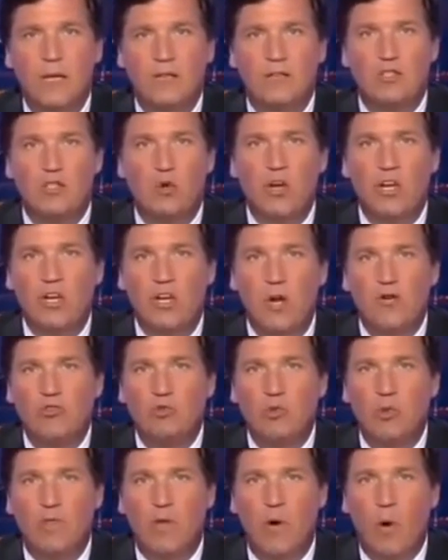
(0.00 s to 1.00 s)
The story
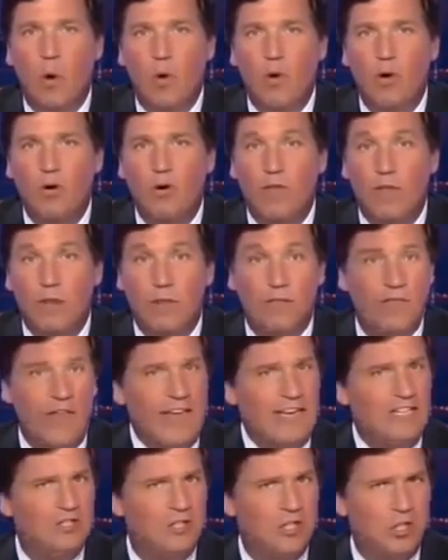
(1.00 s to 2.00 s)
notes with horror that
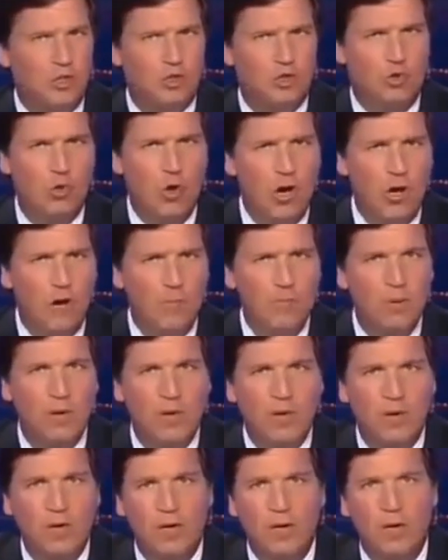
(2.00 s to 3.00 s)
thanks to Trump,
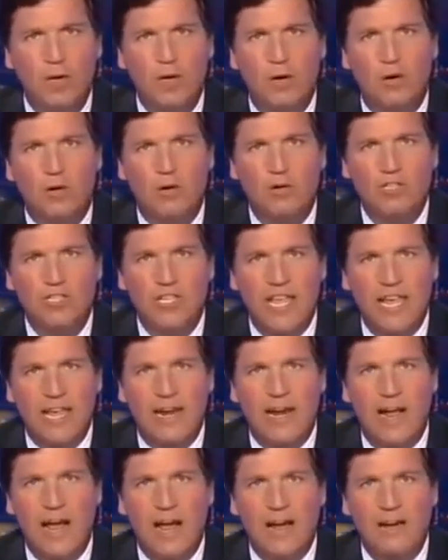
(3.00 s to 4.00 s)
Hurst
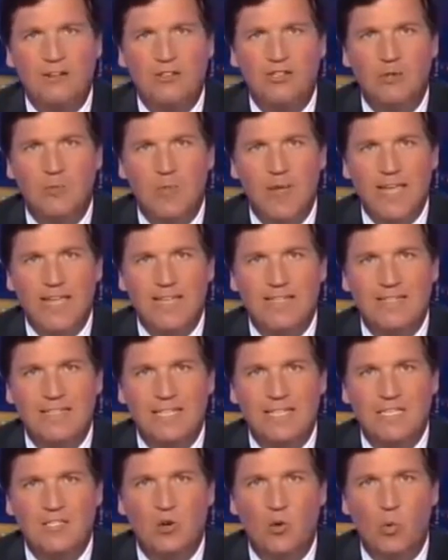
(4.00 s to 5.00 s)
can't hire Jamaican
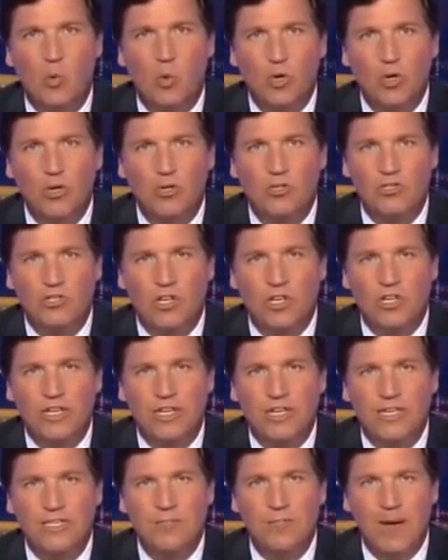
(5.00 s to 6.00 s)
seasonal workers to
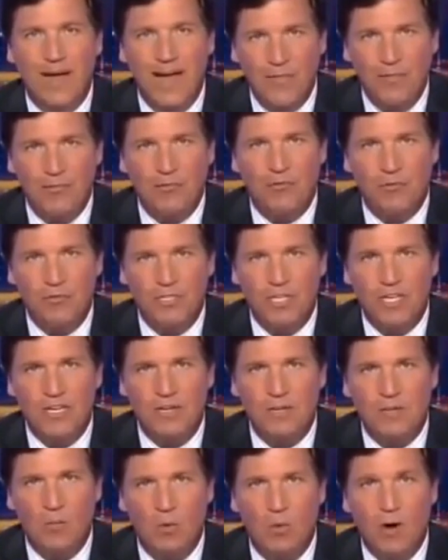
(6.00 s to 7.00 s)
clean his bathrooms
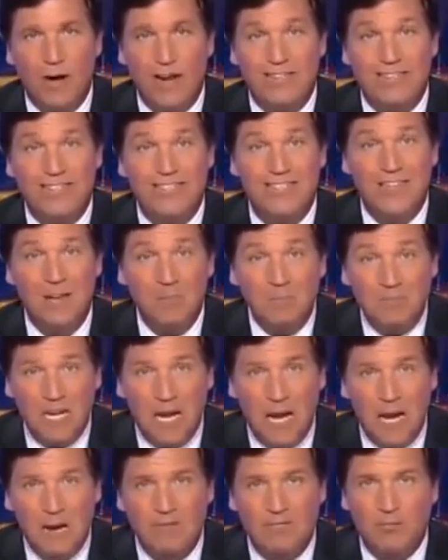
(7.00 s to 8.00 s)
anymore, and
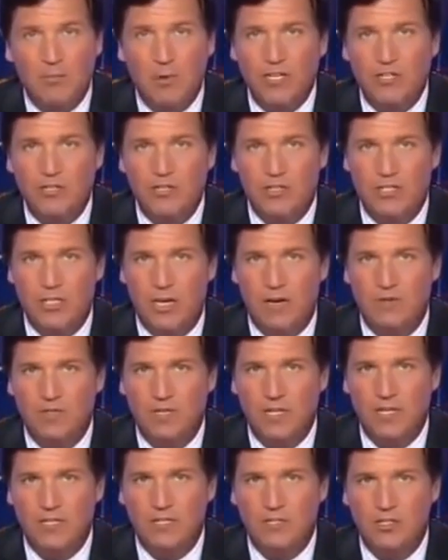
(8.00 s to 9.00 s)
sometimes, brace
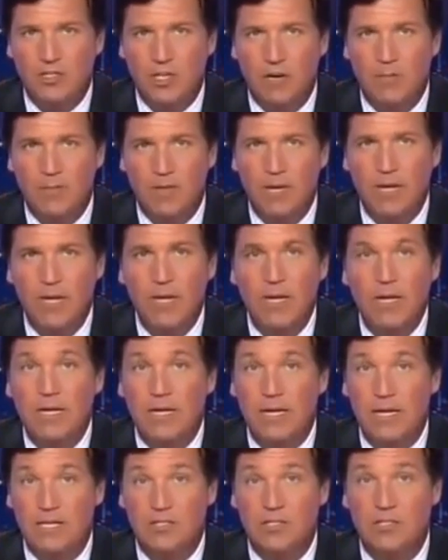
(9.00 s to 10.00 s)
yourselves, ladies and gentlemen,
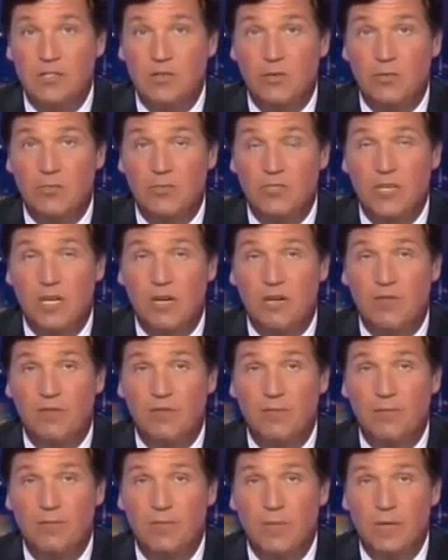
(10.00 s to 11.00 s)
he has to do it
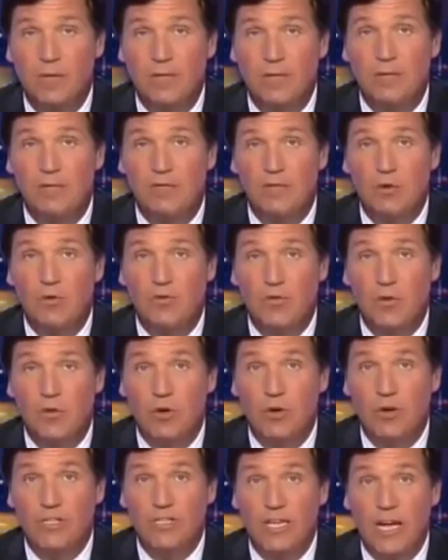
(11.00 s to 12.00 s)
himself. In the view of the
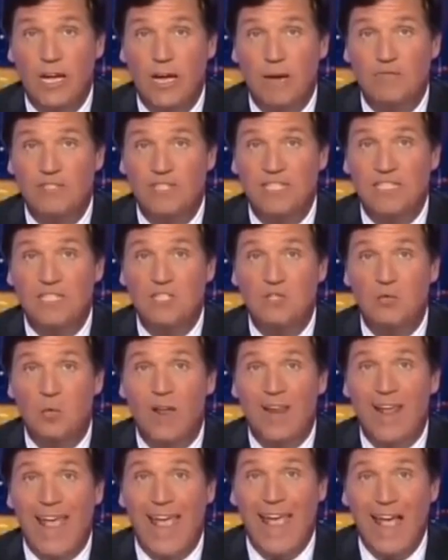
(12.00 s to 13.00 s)
New York Times, this is
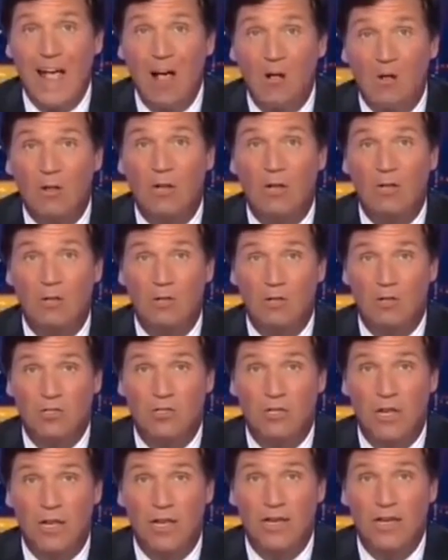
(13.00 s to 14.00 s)
what hell
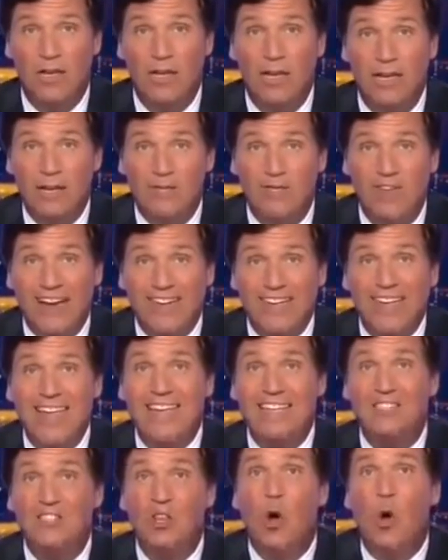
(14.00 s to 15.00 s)
looks like. In fact,
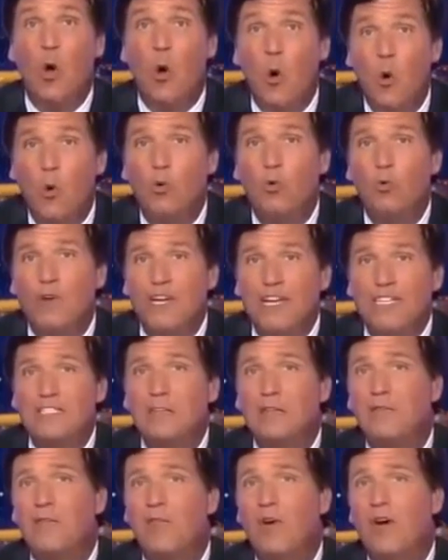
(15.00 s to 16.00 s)
it's the whole
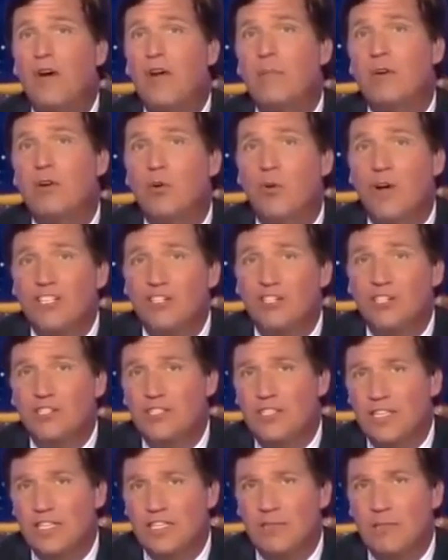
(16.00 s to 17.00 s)
reason for our
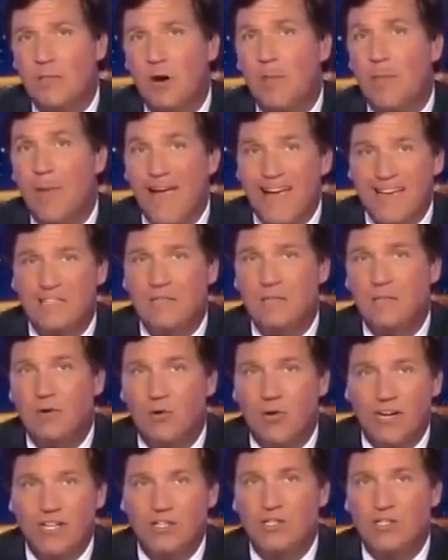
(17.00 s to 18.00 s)
immigration system, our mass
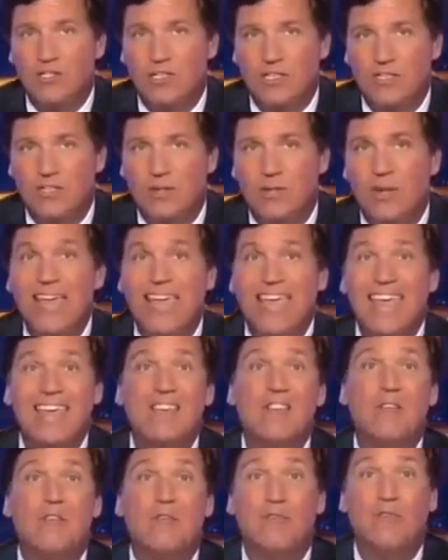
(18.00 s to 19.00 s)
immigration system,
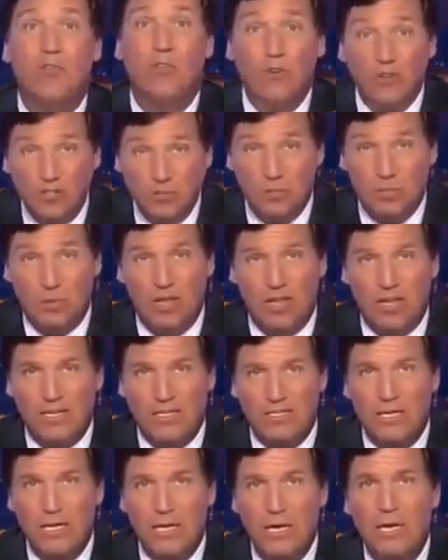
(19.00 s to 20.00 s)
in the first
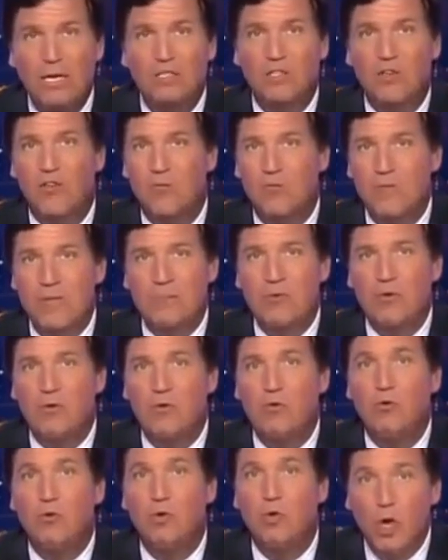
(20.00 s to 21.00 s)
place, so that
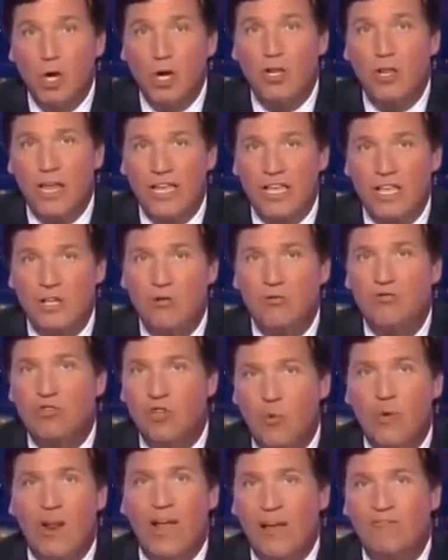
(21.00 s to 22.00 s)
people who look like you
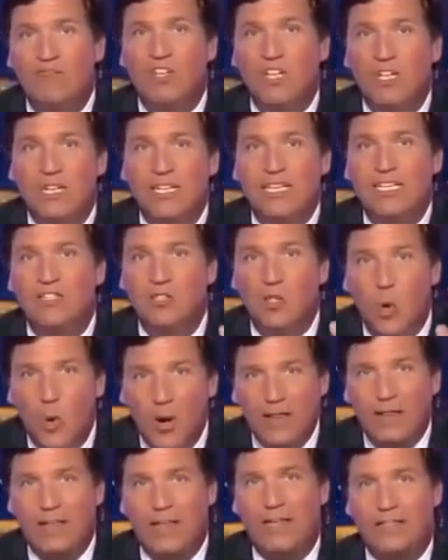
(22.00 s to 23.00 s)
don't have to clean
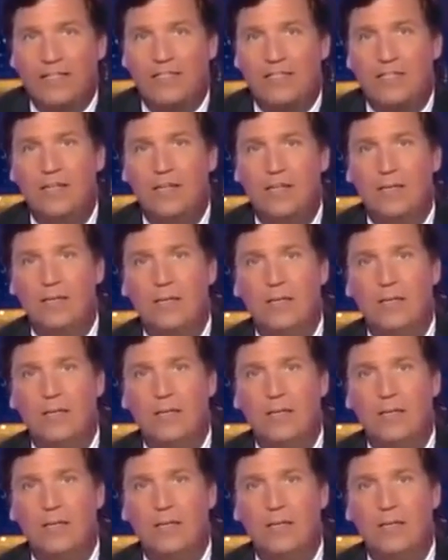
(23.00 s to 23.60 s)
toilets.